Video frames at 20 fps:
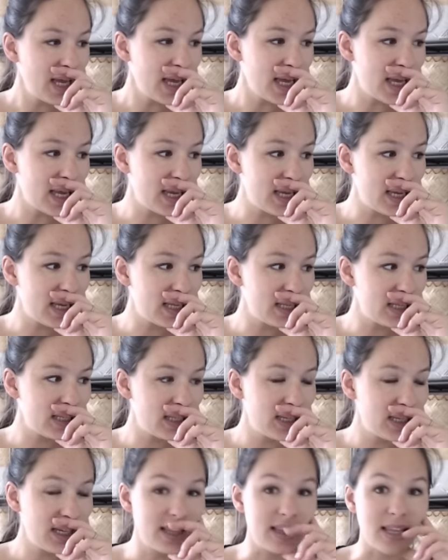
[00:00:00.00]
And
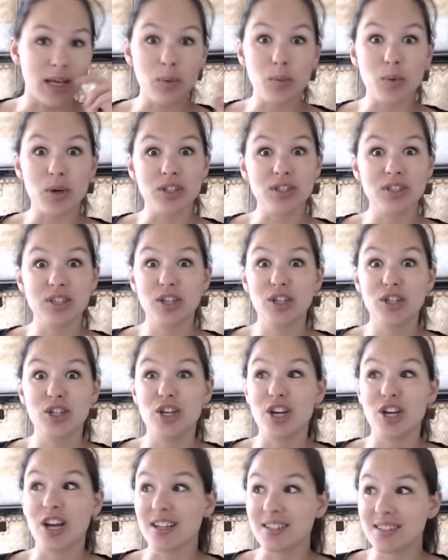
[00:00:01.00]
that was
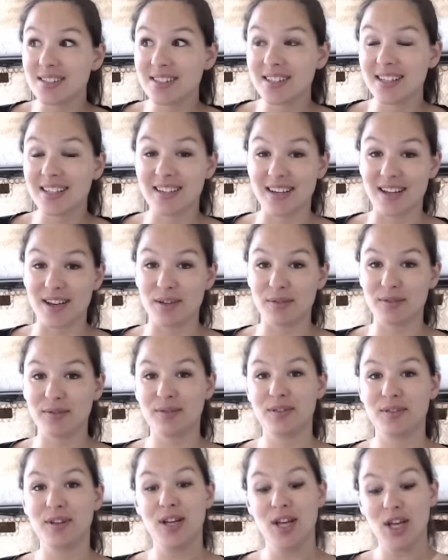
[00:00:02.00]
just enough
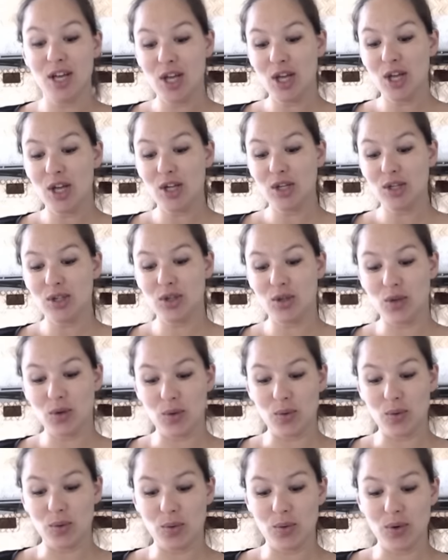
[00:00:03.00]

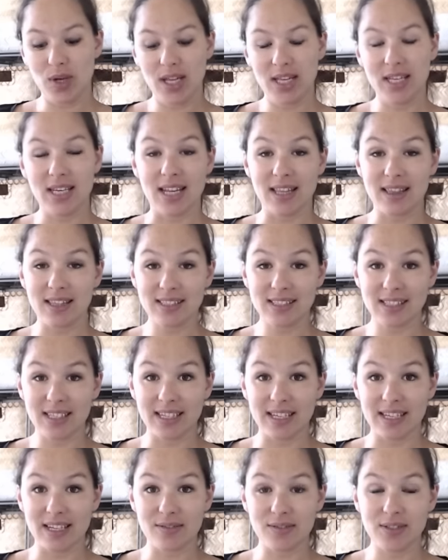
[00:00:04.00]
to knit the
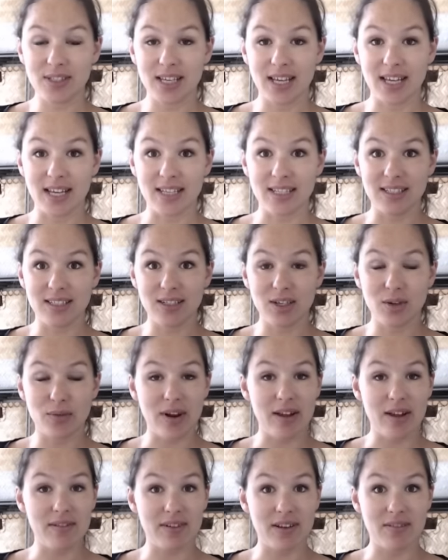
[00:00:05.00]
sleeves and
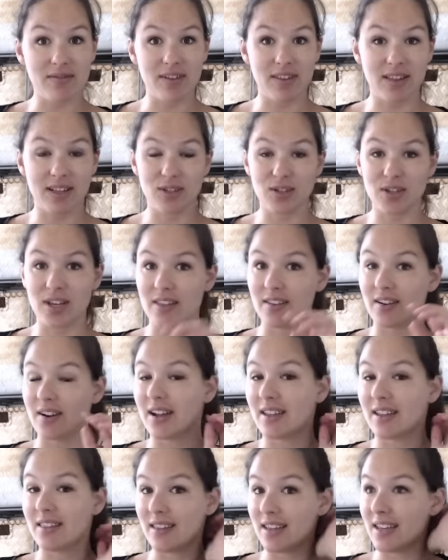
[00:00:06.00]
graft everything together. I
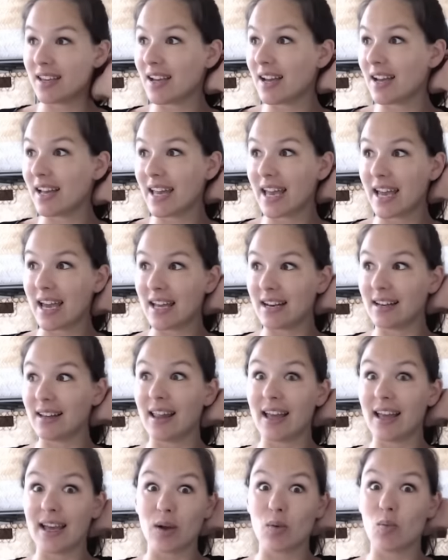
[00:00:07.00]
think I had
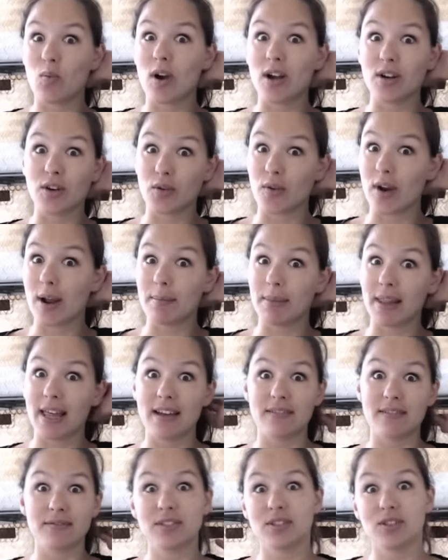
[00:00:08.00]
like 1 gram left.